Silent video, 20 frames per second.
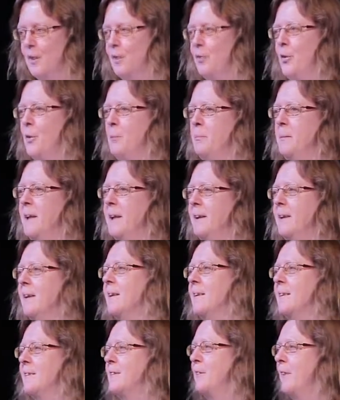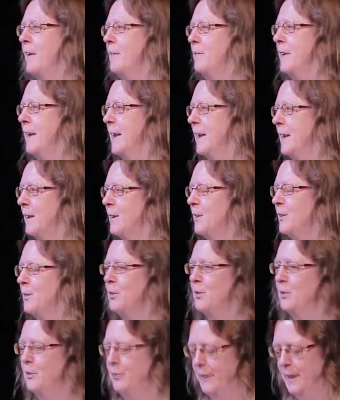For me, traveling
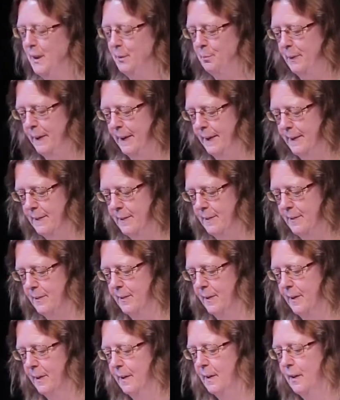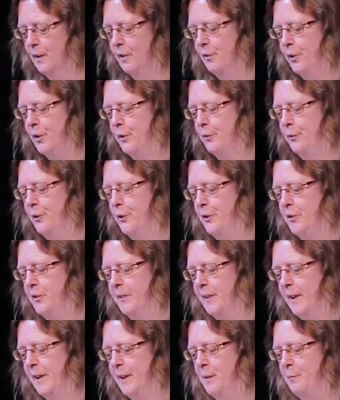to the Philippines for the
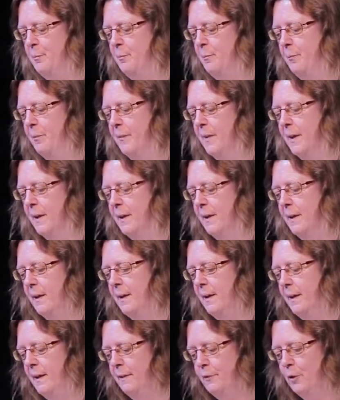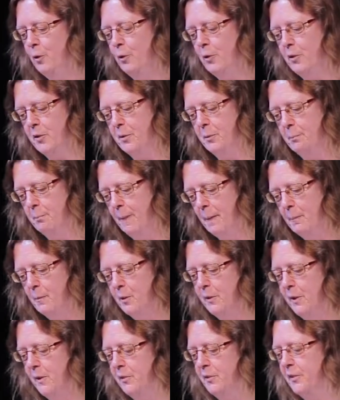first time evokes
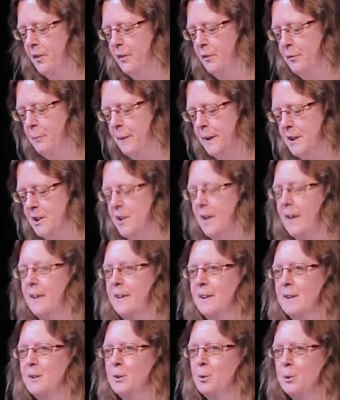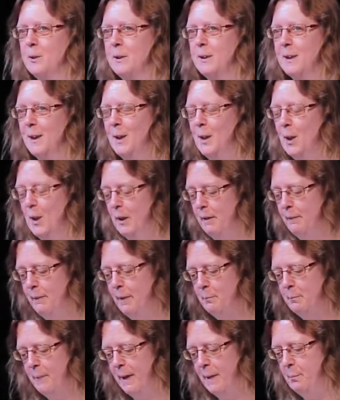memories of my childhood,
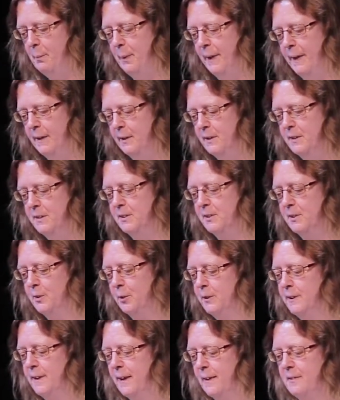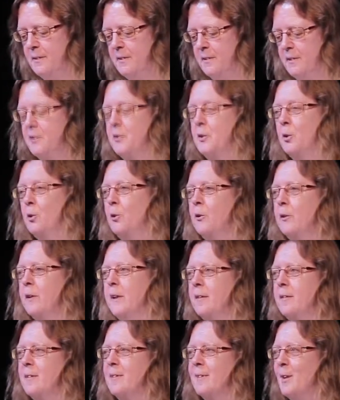when my parents told us
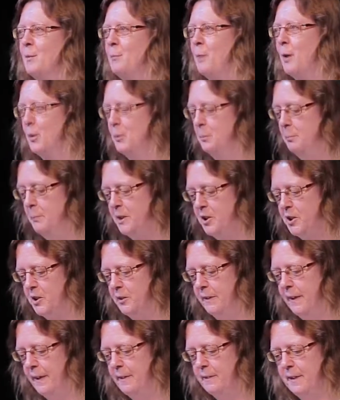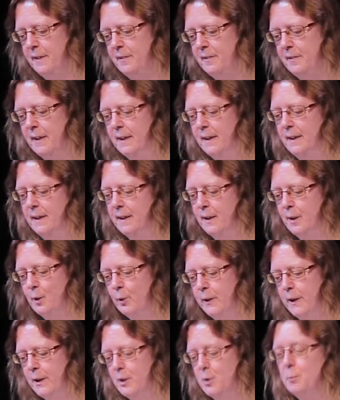stories about missionaries
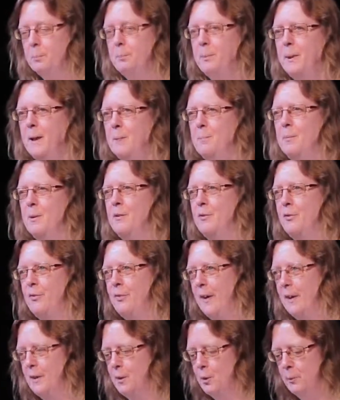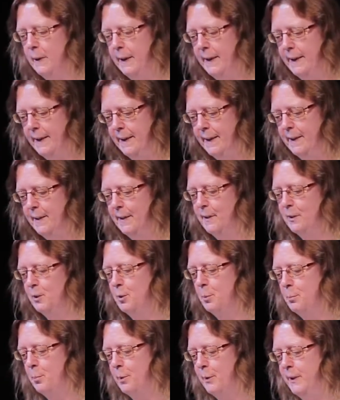going to people far away
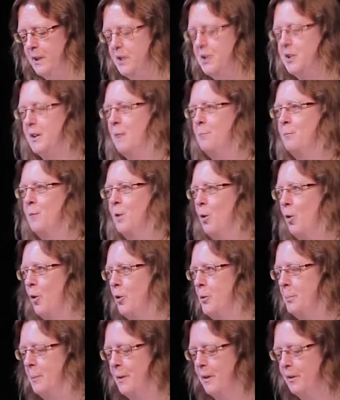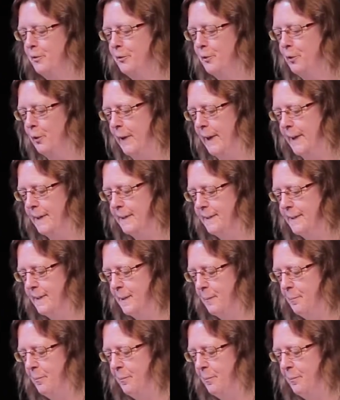to preach them the gospel of Christ.